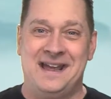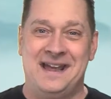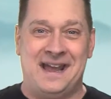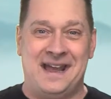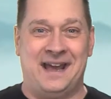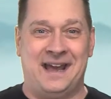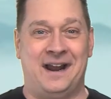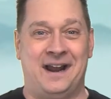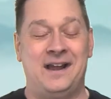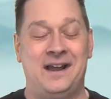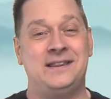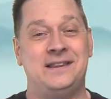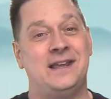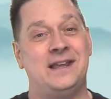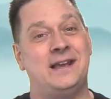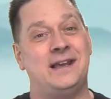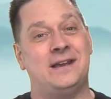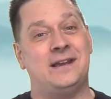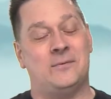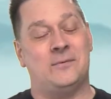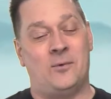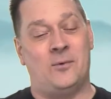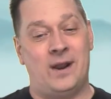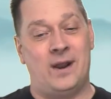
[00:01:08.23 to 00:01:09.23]
And I
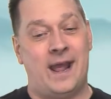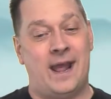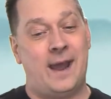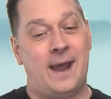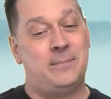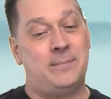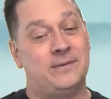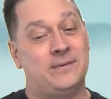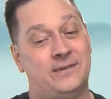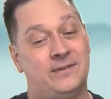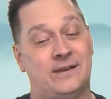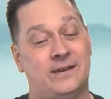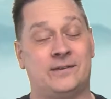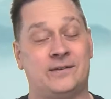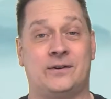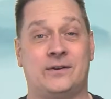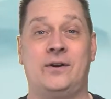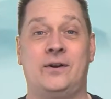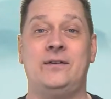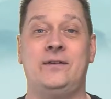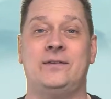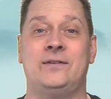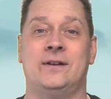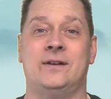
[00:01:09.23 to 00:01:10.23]
think what happens as a
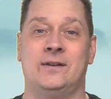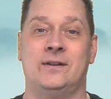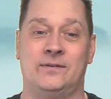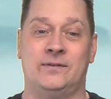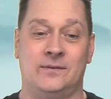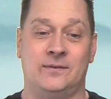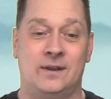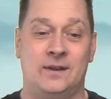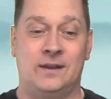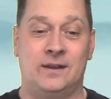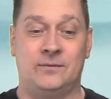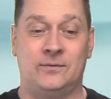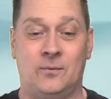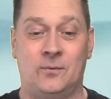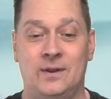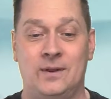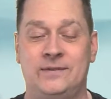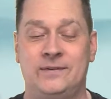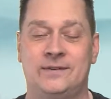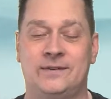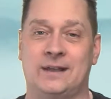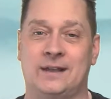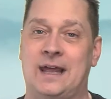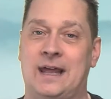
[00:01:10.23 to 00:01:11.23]
Christian is, is
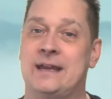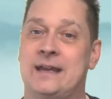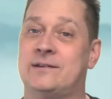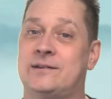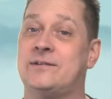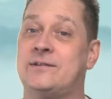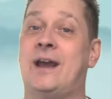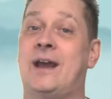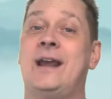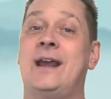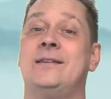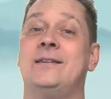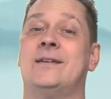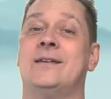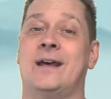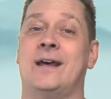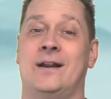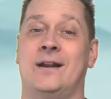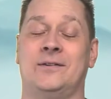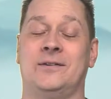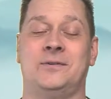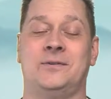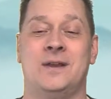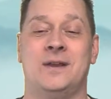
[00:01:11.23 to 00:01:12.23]
once the light shines on
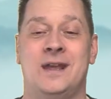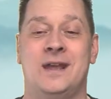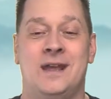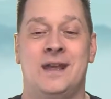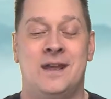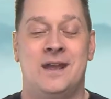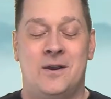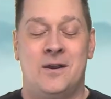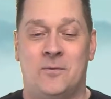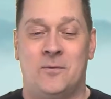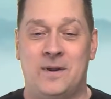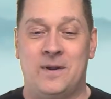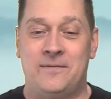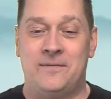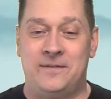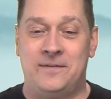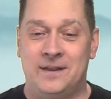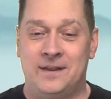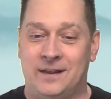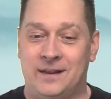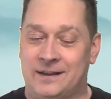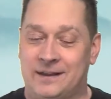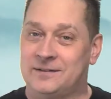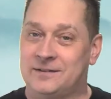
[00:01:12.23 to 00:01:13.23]
us, we
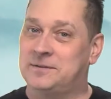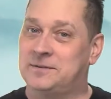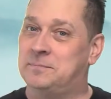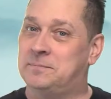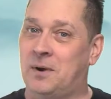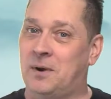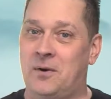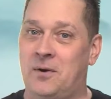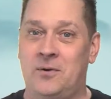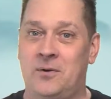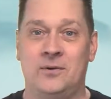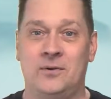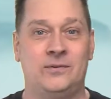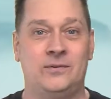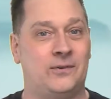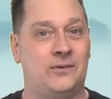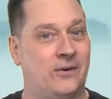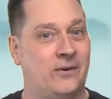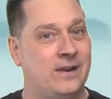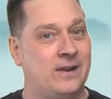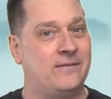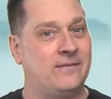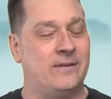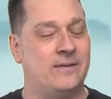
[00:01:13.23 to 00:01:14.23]
feel exposed
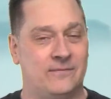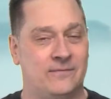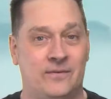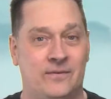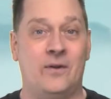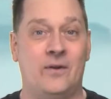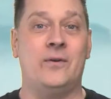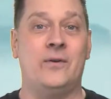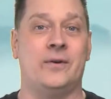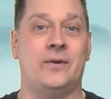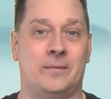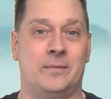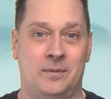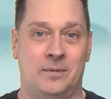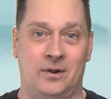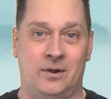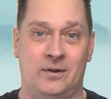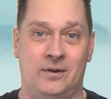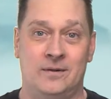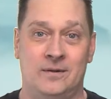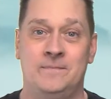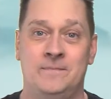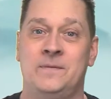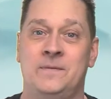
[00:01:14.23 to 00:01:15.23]
or even
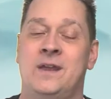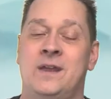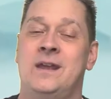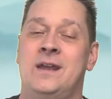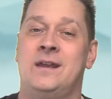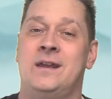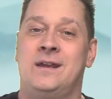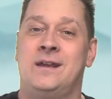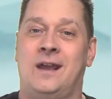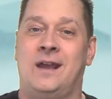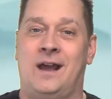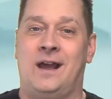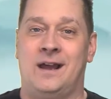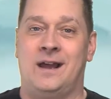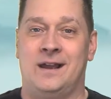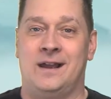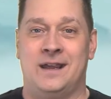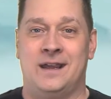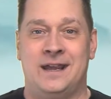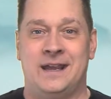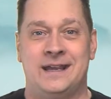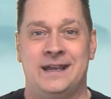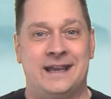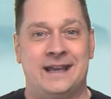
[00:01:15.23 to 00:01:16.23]
vulnerable uh,
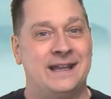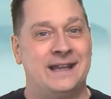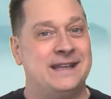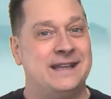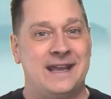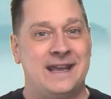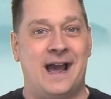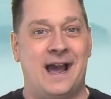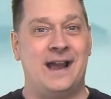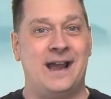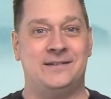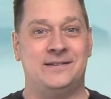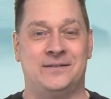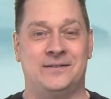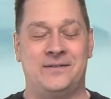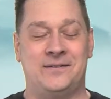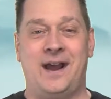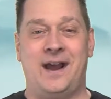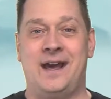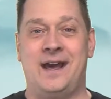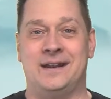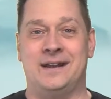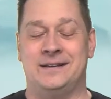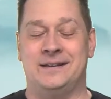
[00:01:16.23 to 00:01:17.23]
in, in, the eyes of
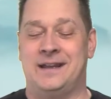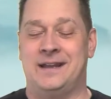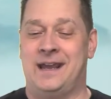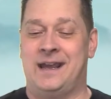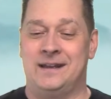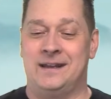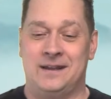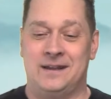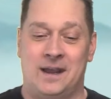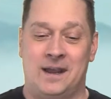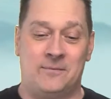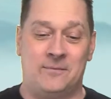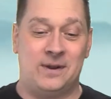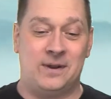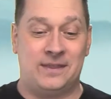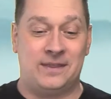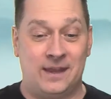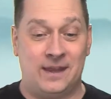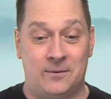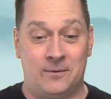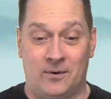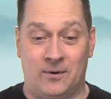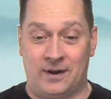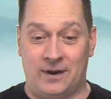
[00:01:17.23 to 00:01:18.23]
God. And, and, and we
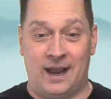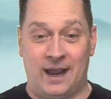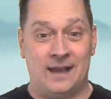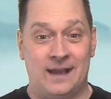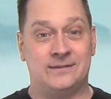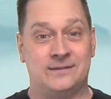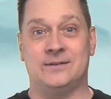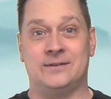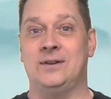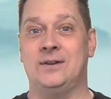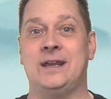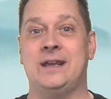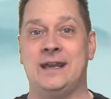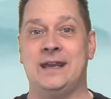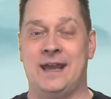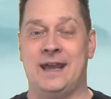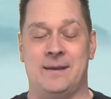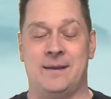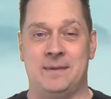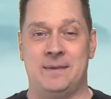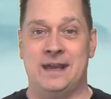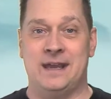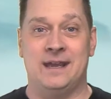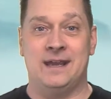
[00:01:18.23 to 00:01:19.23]
think, well, God's looking
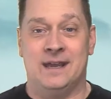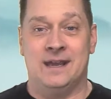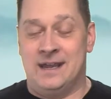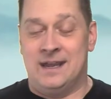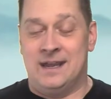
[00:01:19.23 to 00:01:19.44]
at me